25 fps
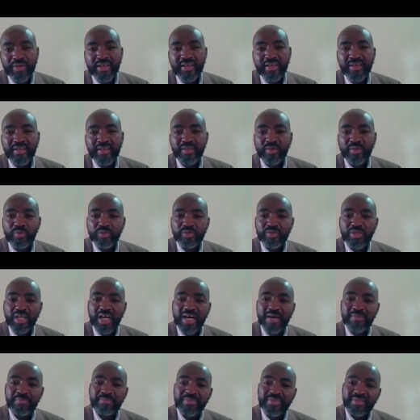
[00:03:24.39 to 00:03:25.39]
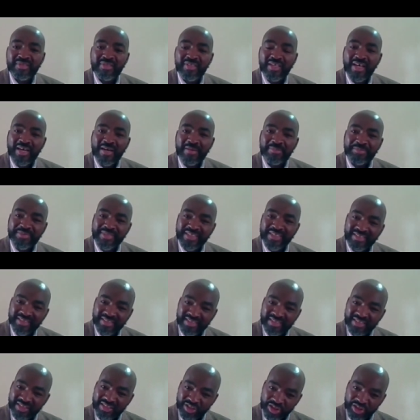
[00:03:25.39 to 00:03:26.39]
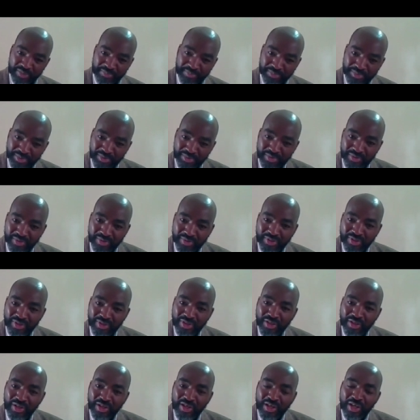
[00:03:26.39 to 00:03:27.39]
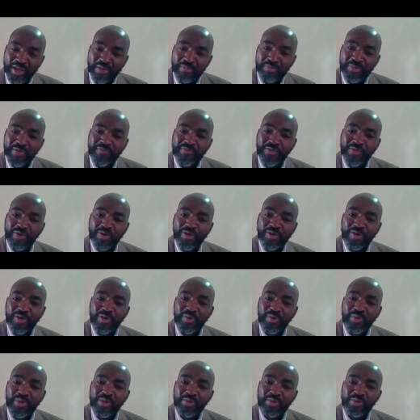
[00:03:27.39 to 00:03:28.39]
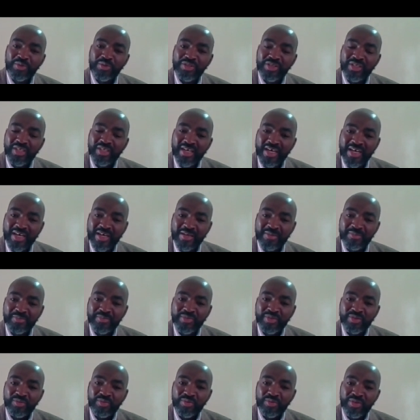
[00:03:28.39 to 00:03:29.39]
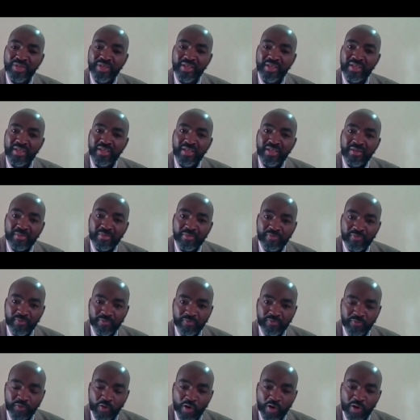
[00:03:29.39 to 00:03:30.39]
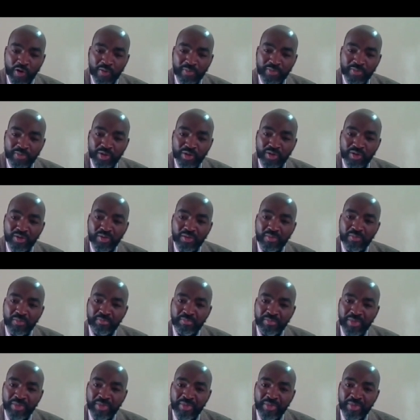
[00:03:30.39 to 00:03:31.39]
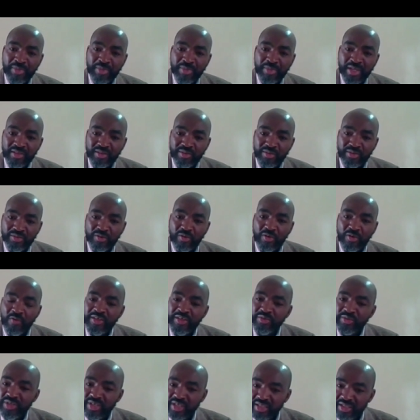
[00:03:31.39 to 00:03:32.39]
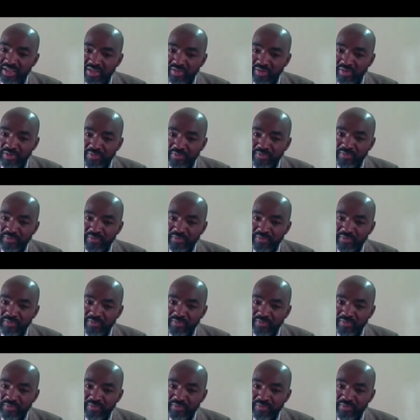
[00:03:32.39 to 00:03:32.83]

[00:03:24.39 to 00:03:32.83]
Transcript: way it was an apprenticeship mm-hmm. before we could come to the formal method of education,